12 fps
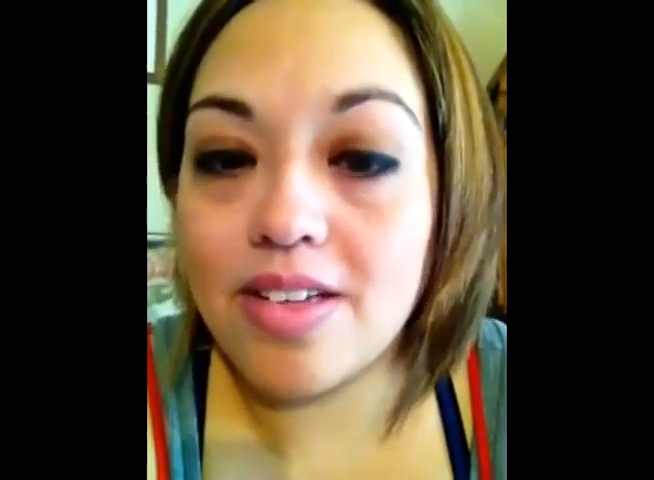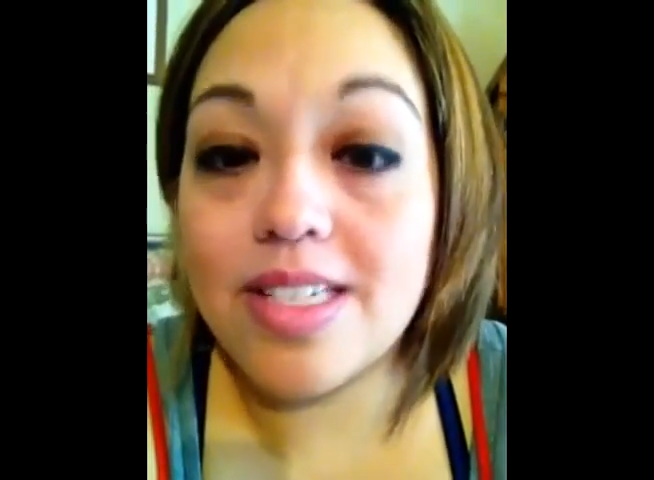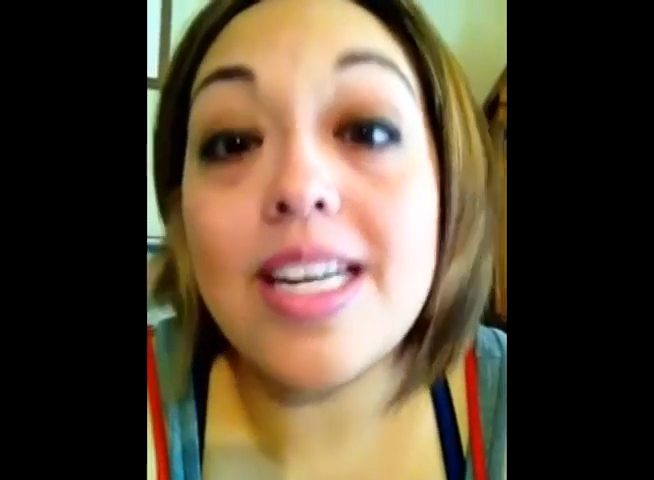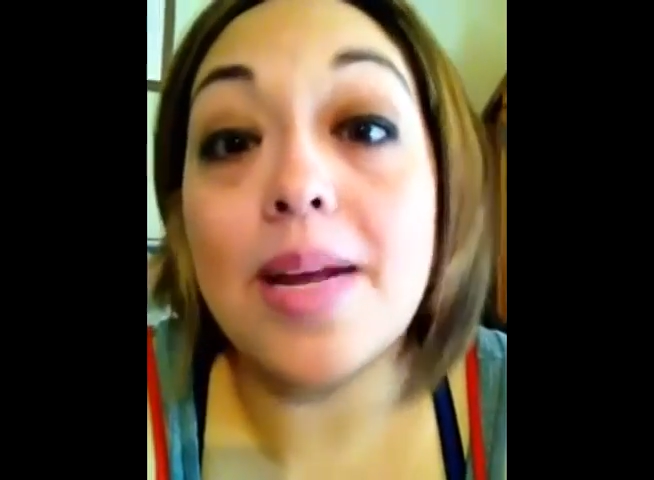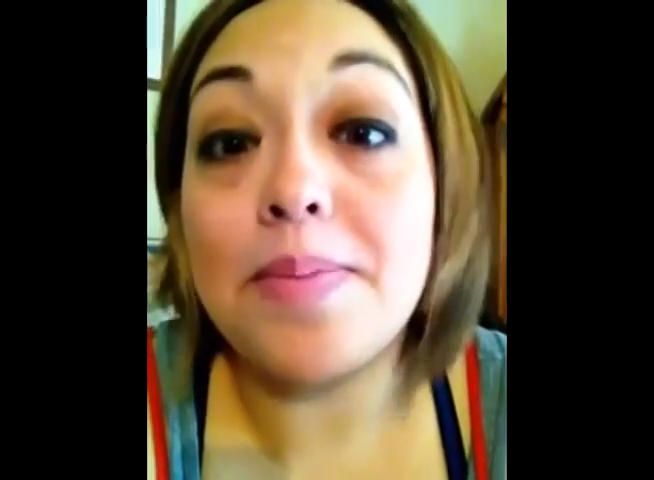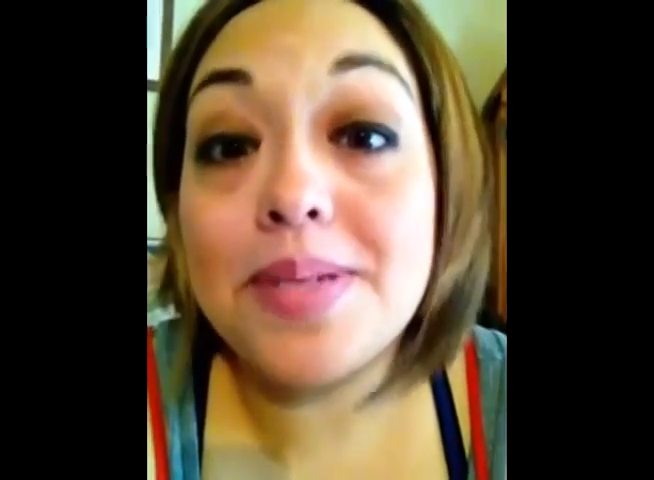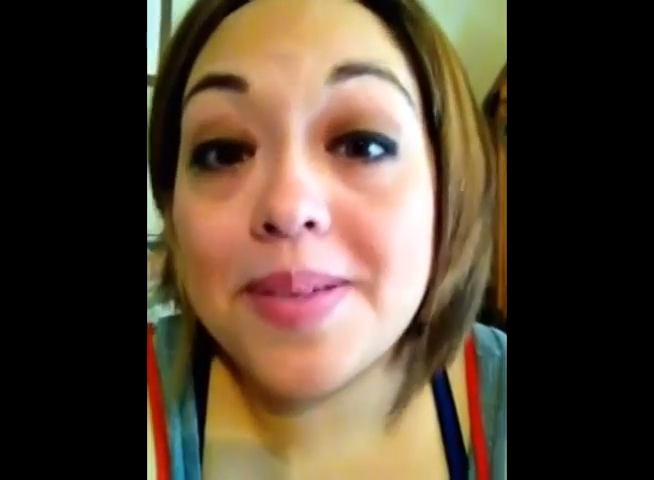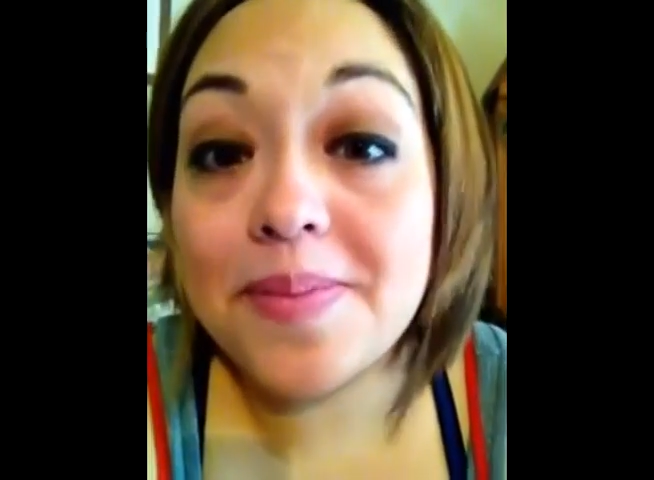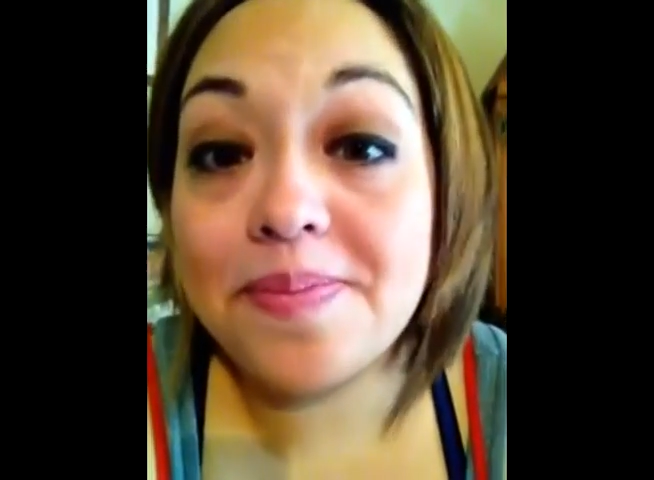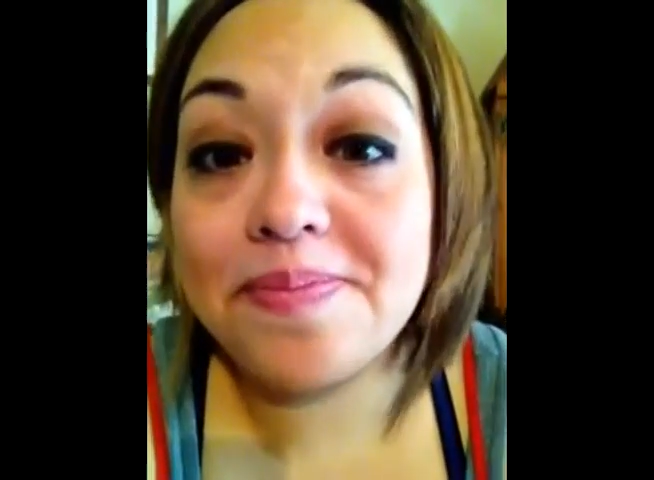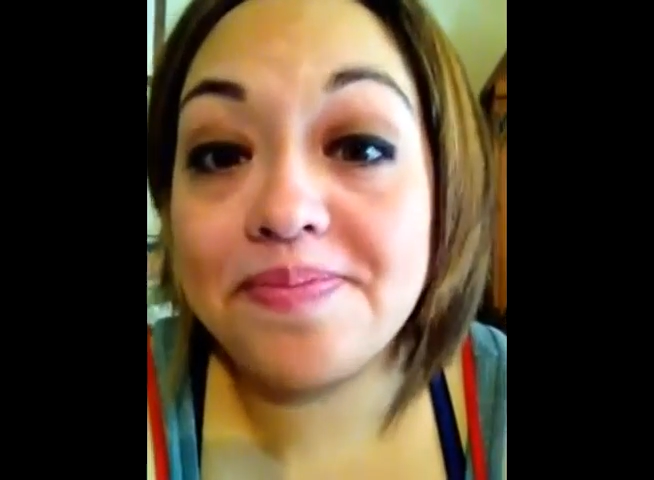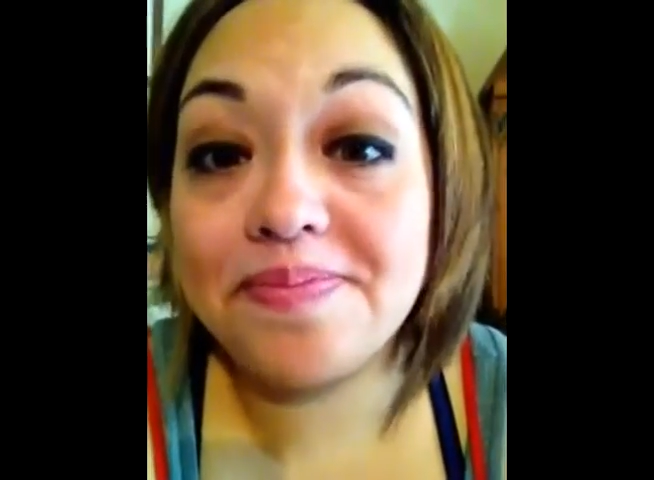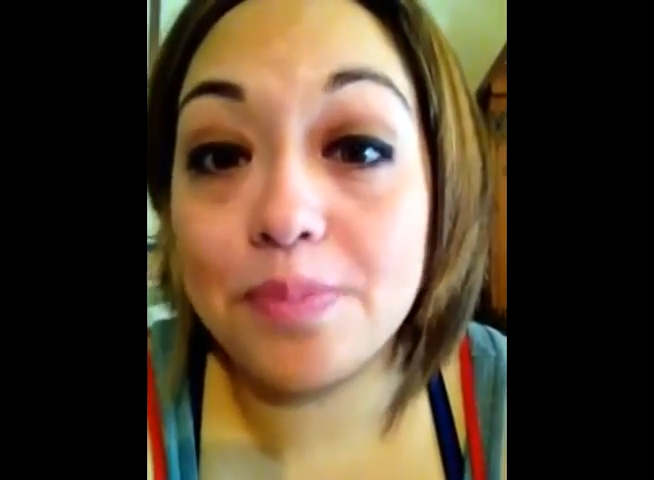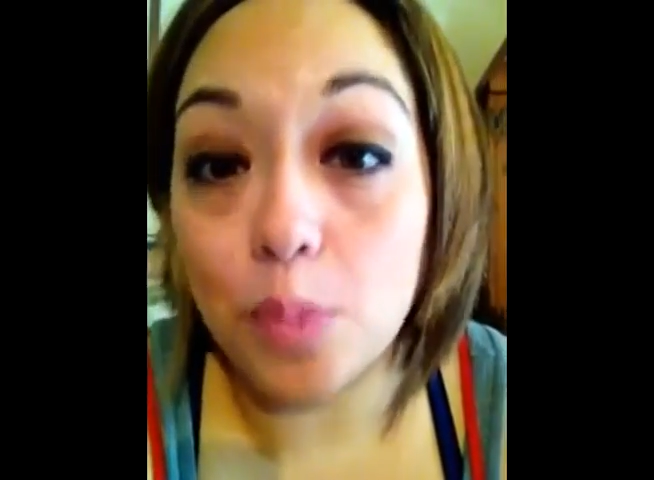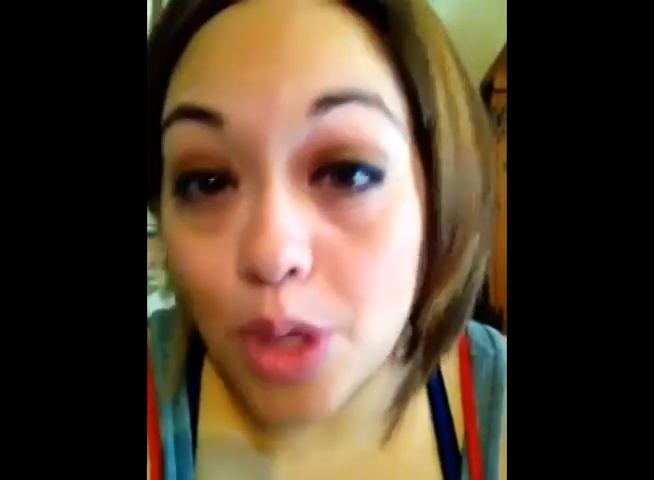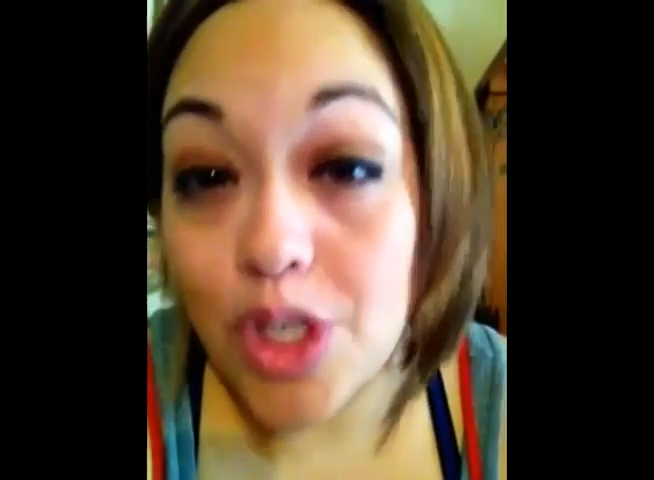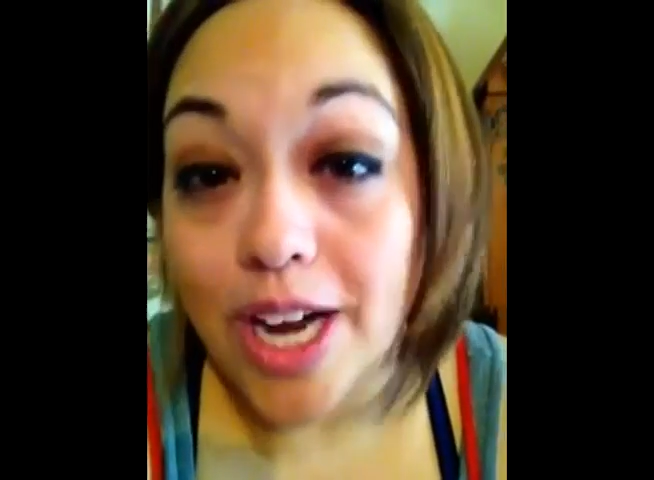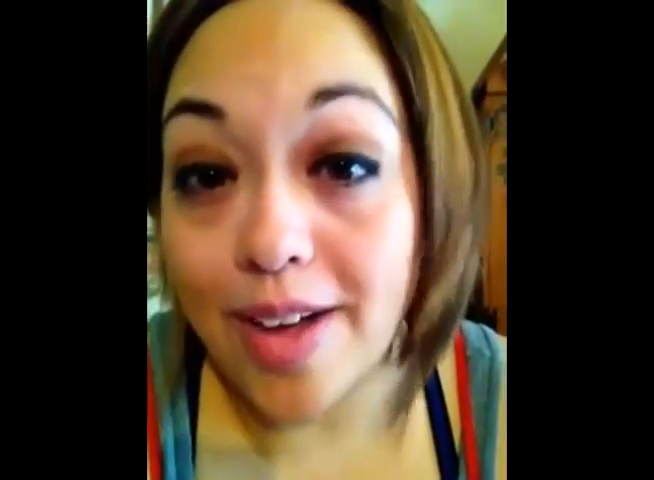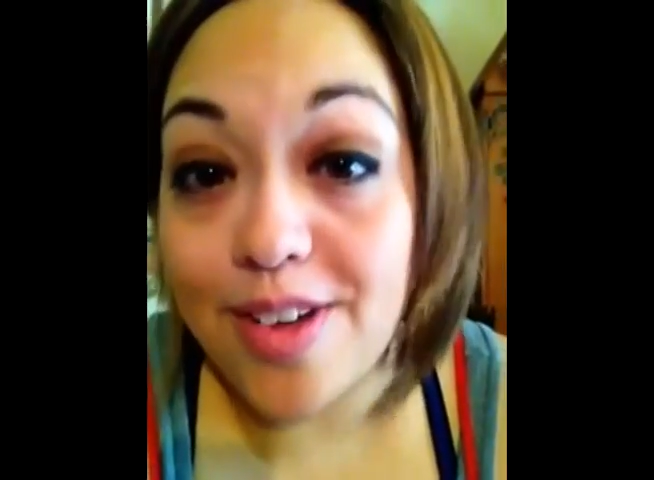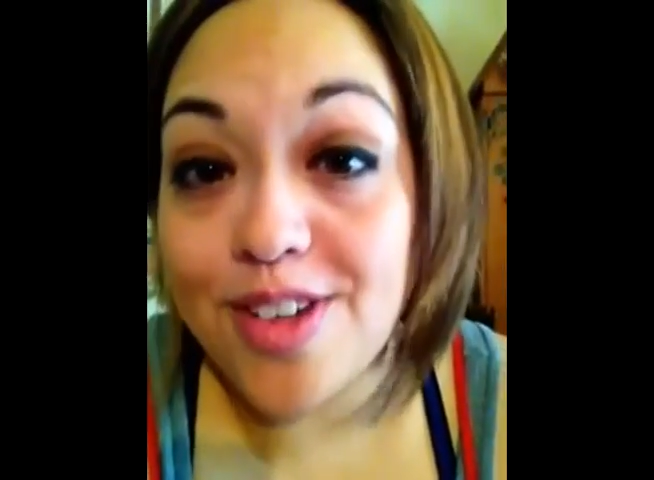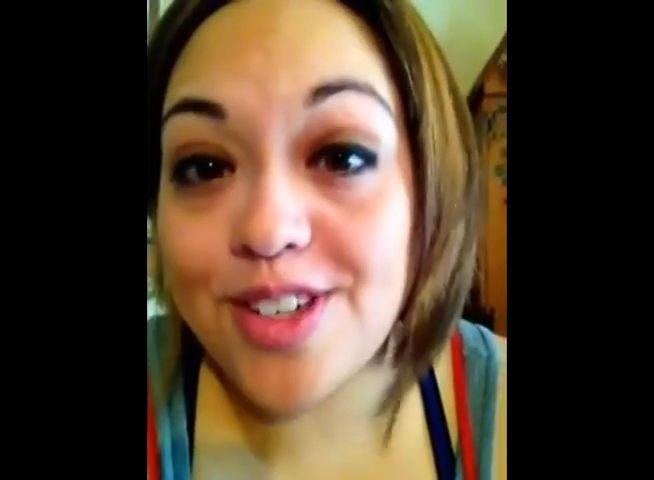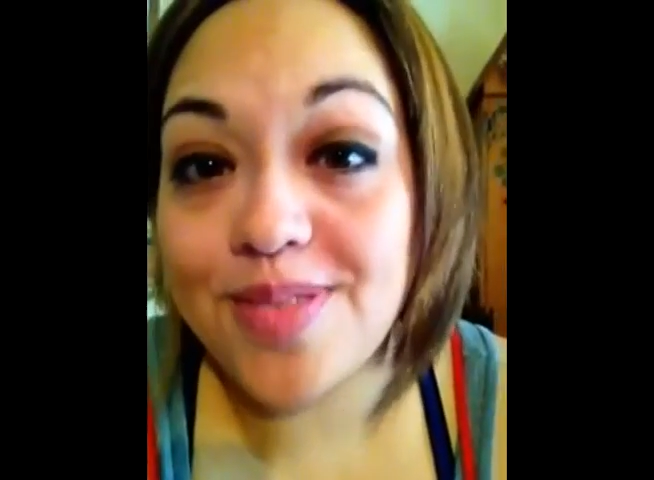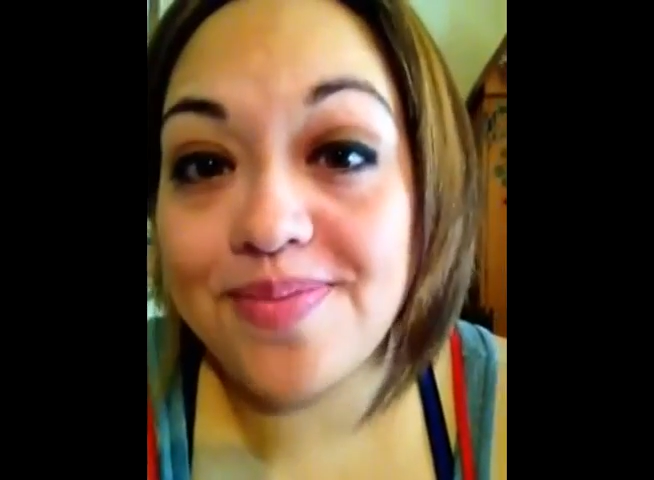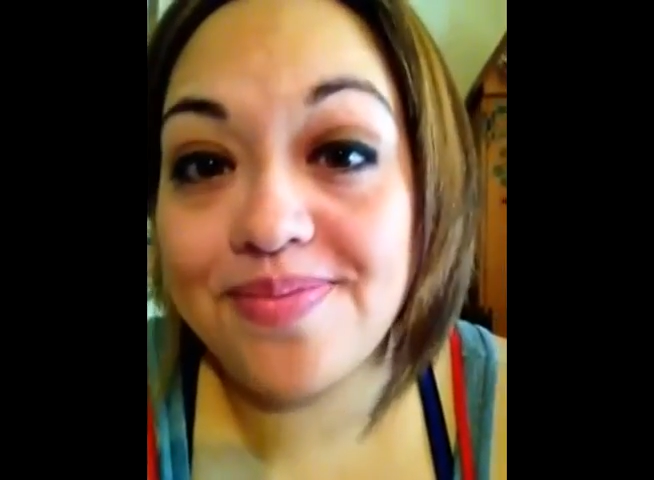sit-ups were a
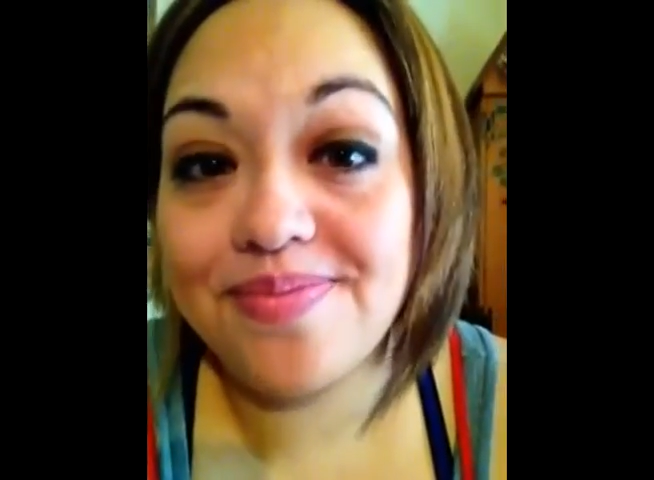challenge.